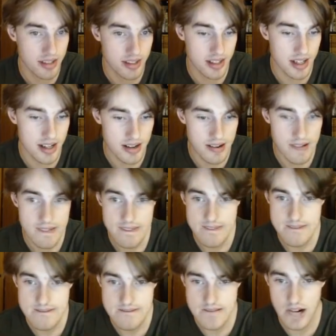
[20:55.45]
Let's see.
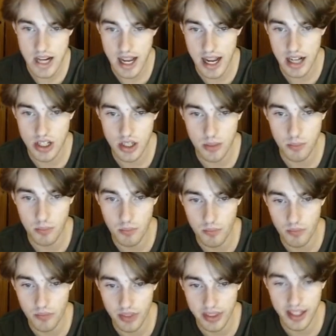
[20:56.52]
Okay, actually,
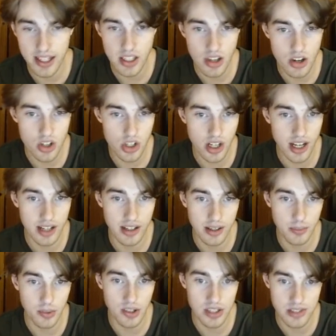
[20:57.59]
Liechtenstein
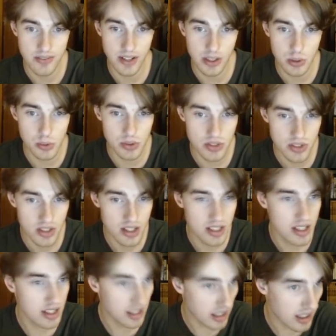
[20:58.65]
it was, Vaduz,
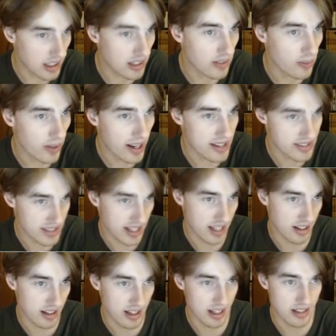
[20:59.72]
or
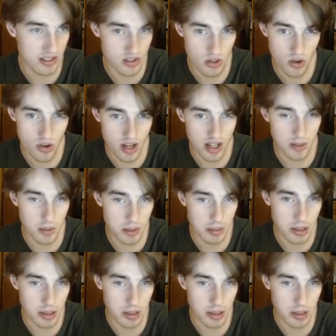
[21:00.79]
outside it, and Zurich would have